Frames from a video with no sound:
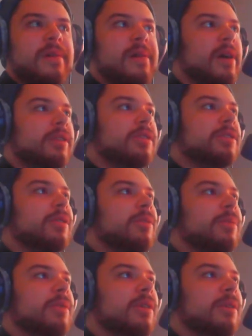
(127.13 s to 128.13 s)
I just
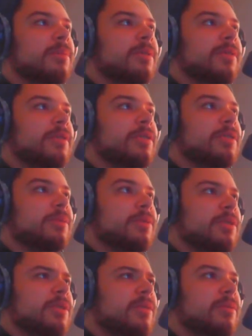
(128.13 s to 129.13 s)
opened up DaVinci
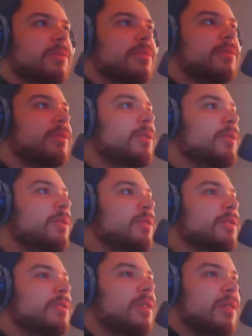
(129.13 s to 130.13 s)
Resolve for no
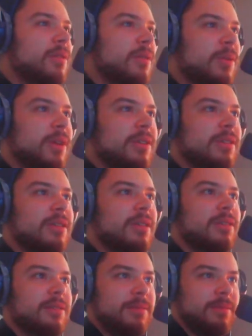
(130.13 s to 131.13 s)
reason. I don't know why I did
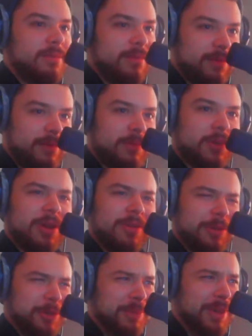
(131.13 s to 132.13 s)
that. I'm
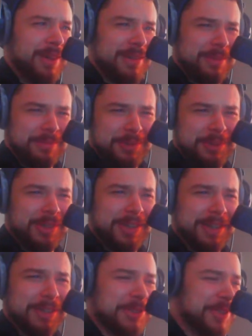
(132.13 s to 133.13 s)
nervous, man. I'm just
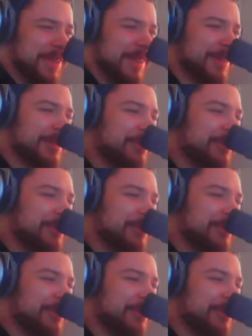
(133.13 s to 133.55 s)
clicking shit.